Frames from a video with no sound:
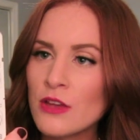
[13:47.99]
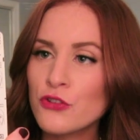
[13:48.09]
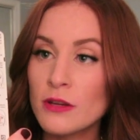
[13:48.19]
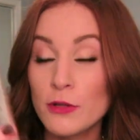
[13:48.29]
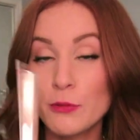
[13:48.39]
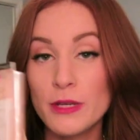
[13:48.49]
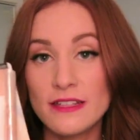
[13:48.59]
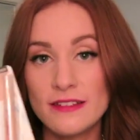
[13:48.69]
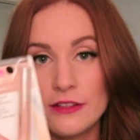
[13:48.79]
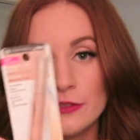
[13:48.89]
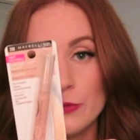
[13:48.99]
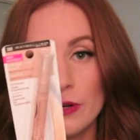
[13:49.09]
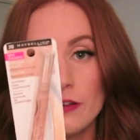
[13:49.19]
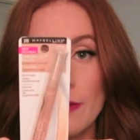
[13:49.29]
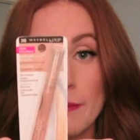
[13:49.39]
Dream Lumi Concealer,
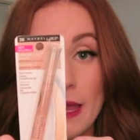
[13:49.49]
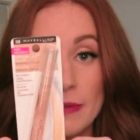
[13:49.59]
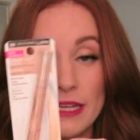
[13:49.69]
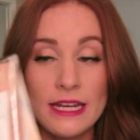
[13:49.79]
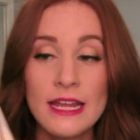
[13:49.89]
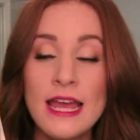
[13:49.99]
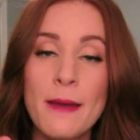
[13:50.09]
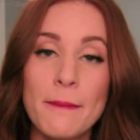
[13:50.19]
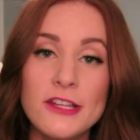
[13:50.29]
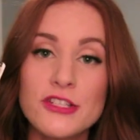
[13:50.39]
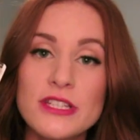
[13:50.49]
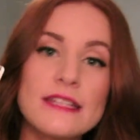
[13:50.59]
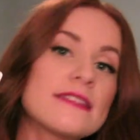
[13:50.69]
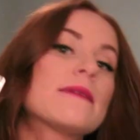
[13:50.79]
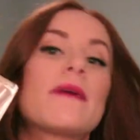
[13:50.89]
sorry, from Maybelline. Mentioned
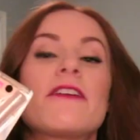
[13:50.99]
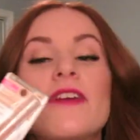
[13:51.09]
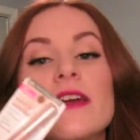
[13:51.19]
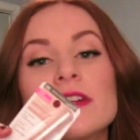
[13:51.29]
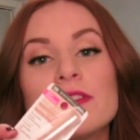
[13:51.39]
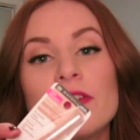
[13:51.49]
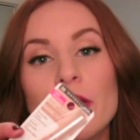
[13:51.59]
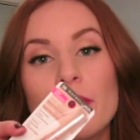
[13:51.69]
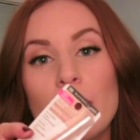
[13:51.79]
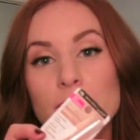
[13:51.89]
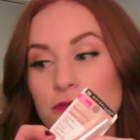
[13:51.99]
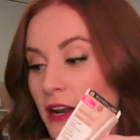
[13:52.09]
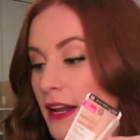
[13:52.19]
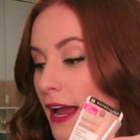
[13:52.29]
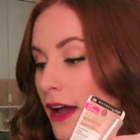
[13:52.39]
this in my favorites video that I was
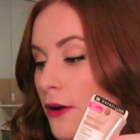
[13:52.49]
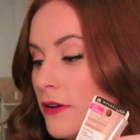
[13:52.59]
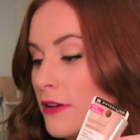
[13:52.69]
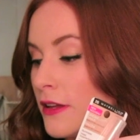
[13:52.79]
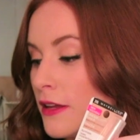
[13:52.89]
running out.